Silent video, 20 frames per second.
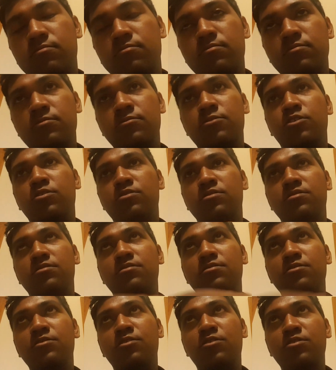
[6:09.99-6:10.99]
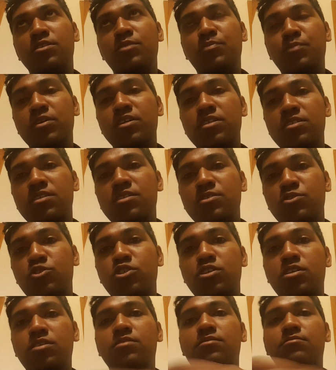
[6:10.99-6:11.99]
not the person
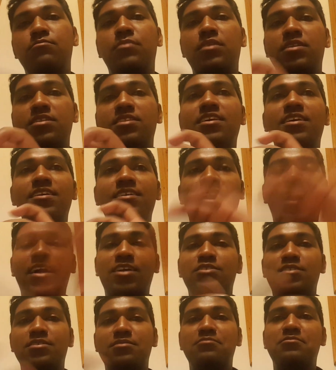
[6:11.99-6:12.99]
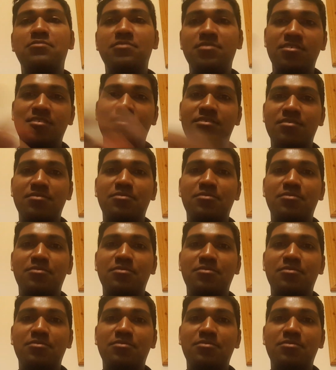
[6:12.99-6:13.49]
jerk, but the action jerk.